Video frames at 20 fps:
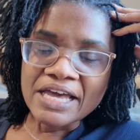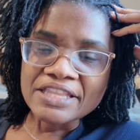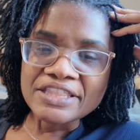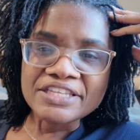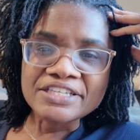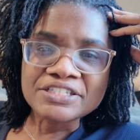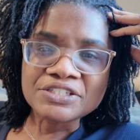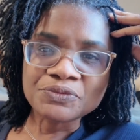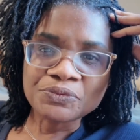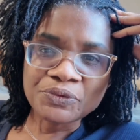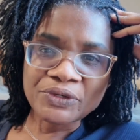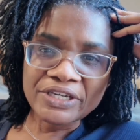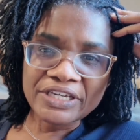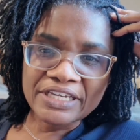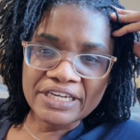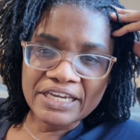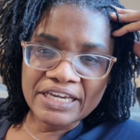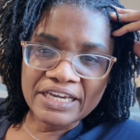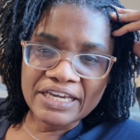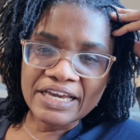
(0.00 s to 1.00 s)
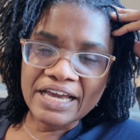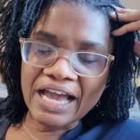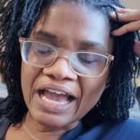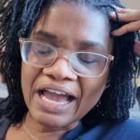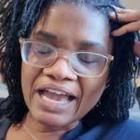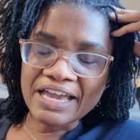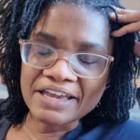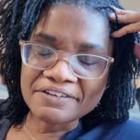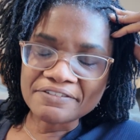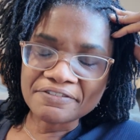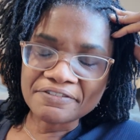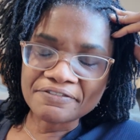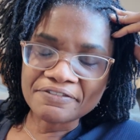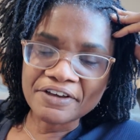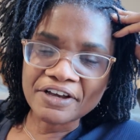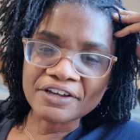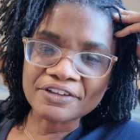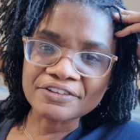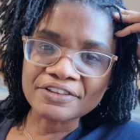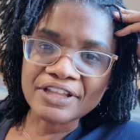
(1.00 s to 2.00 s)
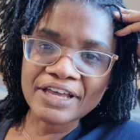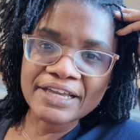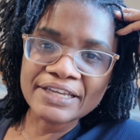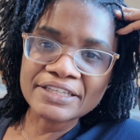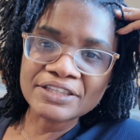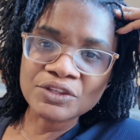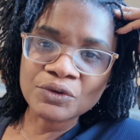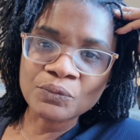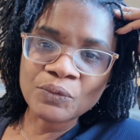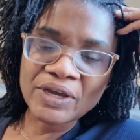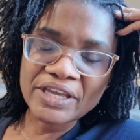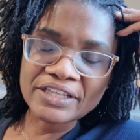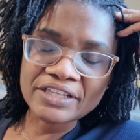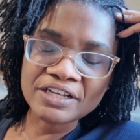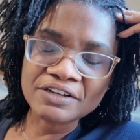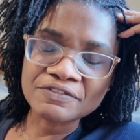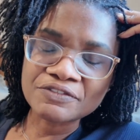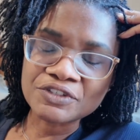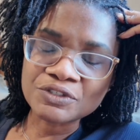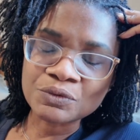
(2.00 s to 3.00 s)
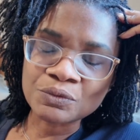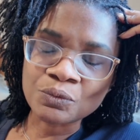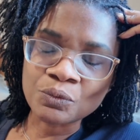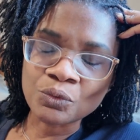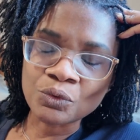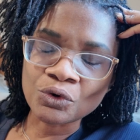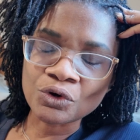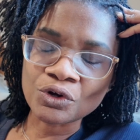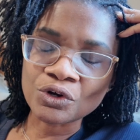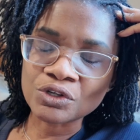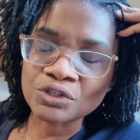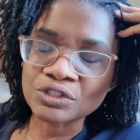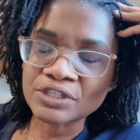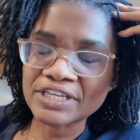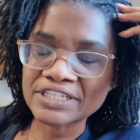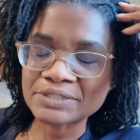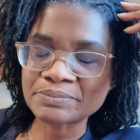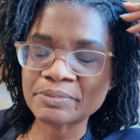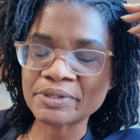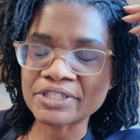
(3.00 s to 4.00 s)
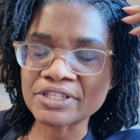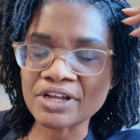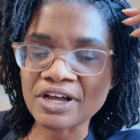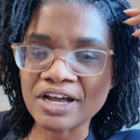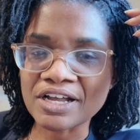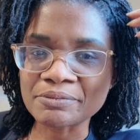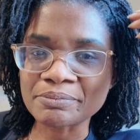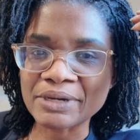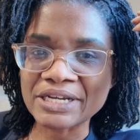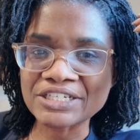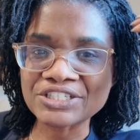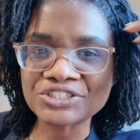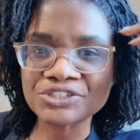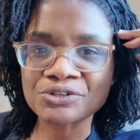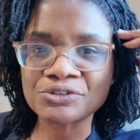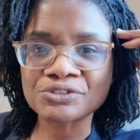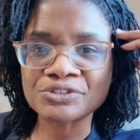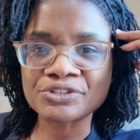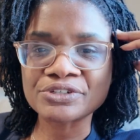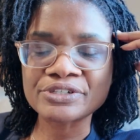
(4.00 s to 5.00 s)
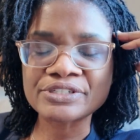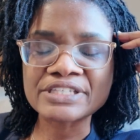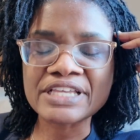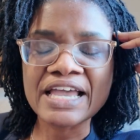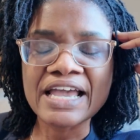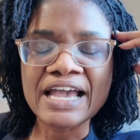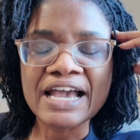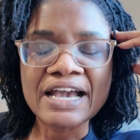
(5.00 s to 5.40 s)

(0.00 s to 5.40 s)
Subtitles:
This week, I have felt like the weight of the world has been on my shoulders.